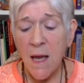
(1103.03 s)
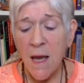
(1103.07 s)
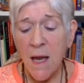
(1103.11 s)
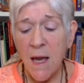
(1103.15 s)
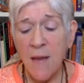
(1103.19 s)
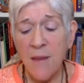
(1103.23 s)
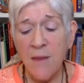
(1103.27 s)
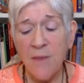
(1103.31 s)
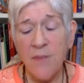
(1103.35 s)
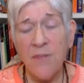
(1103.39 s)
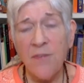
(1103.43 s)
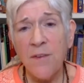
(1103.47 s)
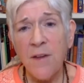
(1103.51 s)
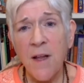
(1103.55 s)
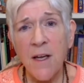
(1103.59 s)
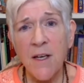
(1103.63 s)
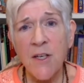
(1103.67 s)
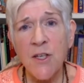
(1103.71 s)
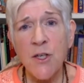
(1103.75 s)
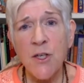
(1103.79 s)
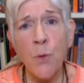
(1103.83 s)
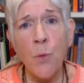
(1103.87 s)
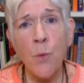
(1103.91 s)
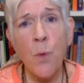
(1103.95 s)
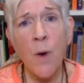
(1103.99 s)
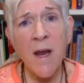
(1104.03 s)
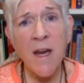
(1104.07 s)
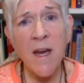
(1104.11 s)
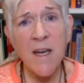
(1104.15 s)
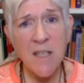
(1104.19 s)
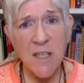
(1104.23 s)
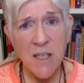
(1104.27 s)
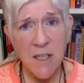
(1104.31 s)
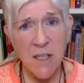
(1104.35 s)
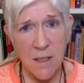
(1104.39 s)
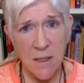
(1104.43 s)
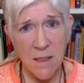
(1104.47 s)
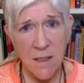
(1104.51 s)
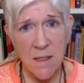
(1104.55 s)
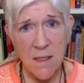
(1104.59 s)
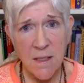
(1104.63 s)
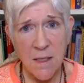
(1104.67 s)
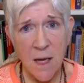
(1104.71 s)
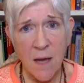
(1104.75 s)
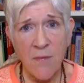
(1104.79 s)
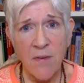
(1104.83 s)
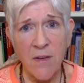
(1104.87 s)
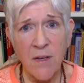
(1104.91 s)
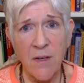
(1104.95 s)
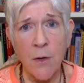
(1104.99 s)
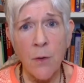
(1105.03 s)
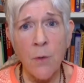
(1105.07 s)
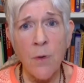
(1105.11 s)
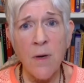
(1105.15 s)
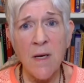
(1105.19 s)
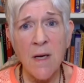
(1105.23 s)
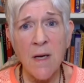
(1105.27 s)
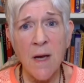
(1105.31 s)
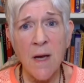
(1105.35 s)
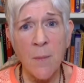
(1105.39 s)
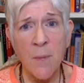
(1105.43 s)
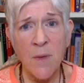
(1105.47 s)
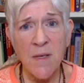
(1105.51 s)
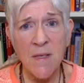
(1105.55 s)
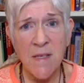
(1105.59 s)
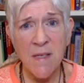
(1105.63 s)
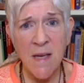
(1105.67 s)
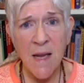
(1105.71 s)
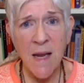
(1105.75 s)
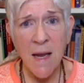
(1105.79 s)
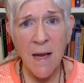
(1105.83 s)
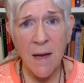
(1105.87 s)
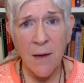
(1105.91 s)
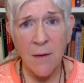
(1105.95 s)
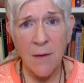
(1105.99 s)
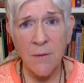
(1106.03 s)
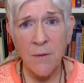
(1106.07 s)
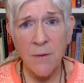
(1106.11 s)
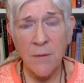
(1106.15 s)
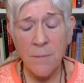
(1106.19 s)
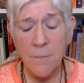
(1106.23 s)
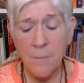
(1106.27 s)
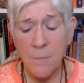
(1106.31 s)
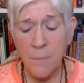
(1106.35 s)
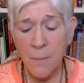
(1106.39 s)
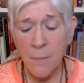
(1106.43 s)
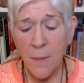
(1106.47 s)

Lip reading: And the fluctuations of it going up and down